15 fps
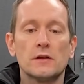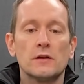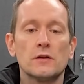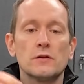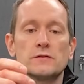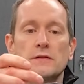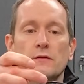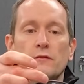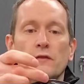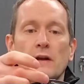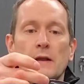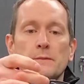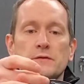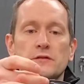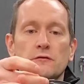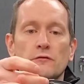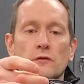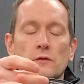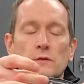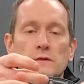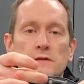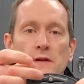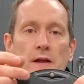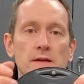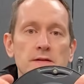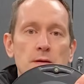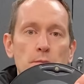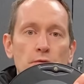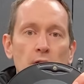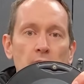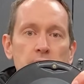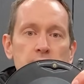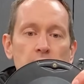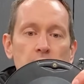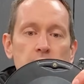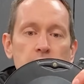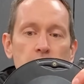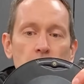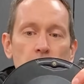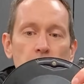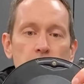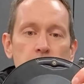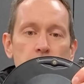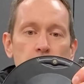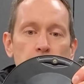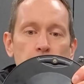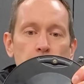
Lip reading: using Phillips screws into brass inserts.